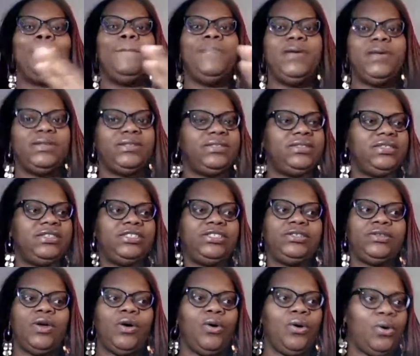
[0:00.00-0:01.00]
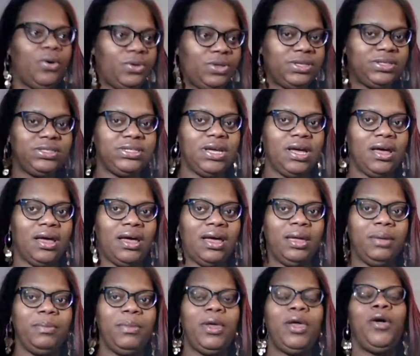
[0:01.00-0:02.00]
business all the
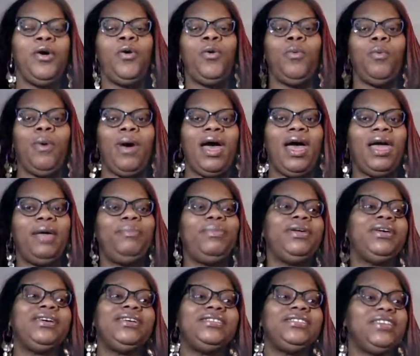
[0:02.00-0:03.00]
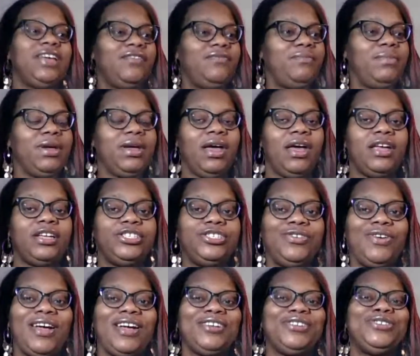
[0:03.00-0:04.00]
time. Why? Because government
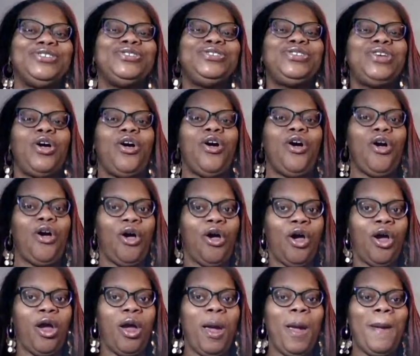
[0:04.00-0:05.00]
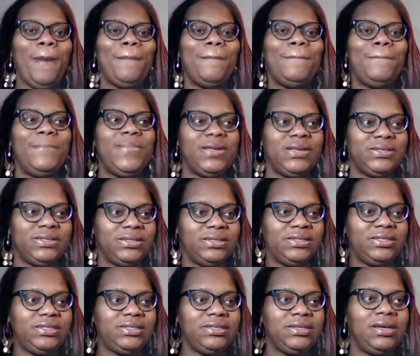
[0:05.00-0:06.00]
contractors are
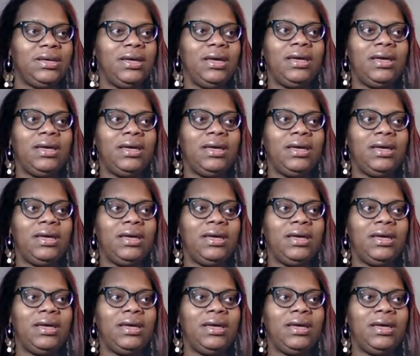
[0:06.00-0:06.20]
businesses.